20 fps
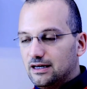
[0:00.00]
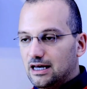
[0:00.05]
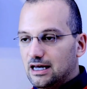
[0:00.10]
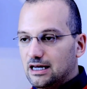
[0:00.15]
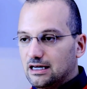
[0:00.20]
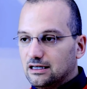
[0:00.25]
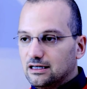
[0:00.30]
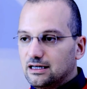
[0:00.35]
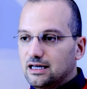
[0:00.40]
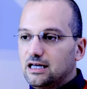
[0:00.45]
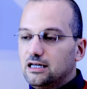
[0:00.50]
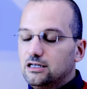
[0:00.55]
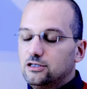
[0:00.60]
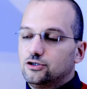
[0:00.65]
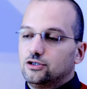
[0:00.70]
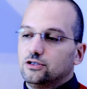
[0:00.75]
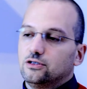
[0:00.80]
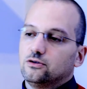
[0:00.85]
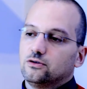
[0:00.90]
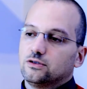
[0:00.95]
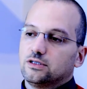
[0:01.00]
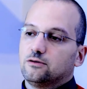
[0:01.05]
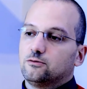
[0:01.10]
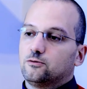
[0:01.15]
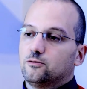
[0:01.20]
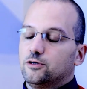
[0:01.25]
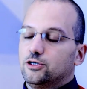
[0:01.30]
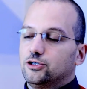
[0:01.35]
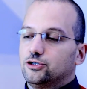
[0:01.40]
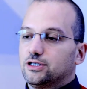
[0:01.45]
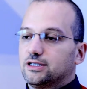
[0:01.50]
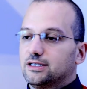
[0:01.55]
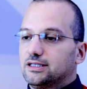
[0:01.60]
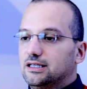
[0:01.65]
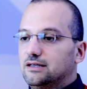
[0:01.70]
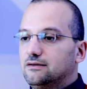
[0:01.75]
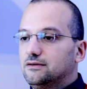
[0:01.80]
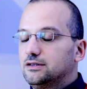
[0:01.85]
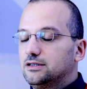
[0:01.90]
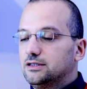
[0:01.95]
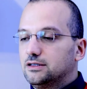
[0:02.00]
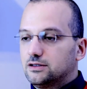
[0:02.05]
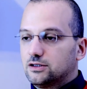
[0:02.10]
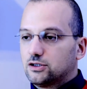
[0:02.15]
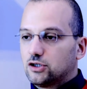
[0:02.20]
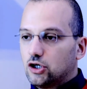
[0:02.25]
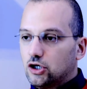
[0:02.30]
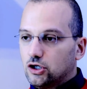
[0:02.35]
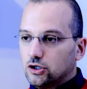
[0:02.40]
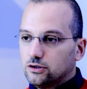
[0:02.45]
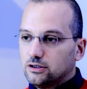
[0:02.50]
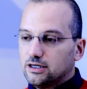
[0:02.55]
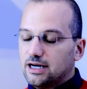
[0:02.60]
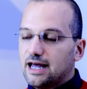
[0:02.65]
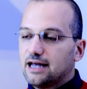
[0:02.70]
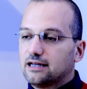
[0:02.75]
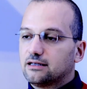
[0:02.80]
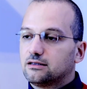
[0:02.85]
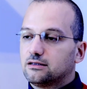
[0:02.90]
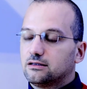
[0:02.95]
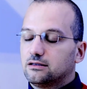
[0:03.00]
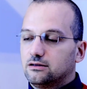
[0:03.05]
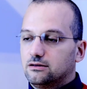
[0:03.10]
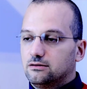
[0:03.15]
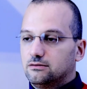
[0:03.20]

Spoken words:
engage in those outreach activities, connect,